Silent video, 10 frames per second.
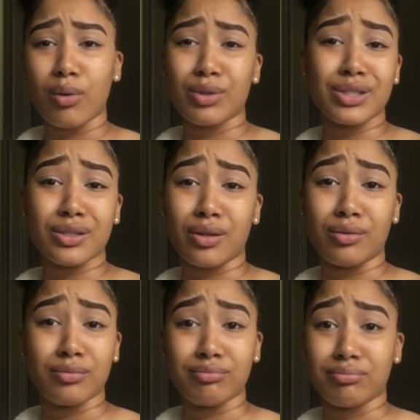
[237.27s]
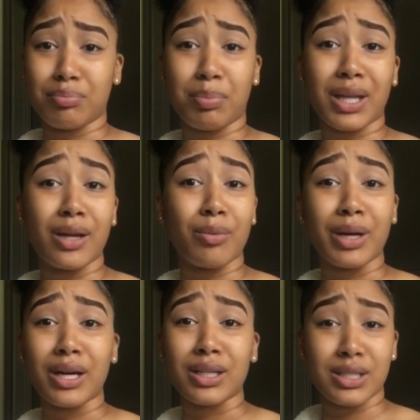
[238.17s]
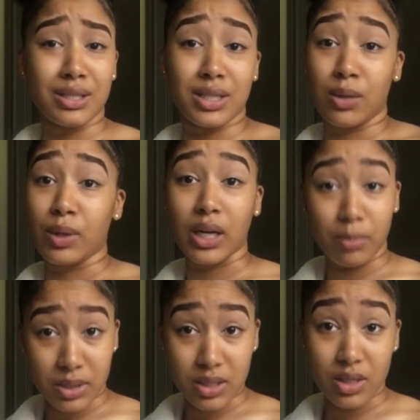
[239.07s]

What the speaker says: We're just gonna play around and see what happens.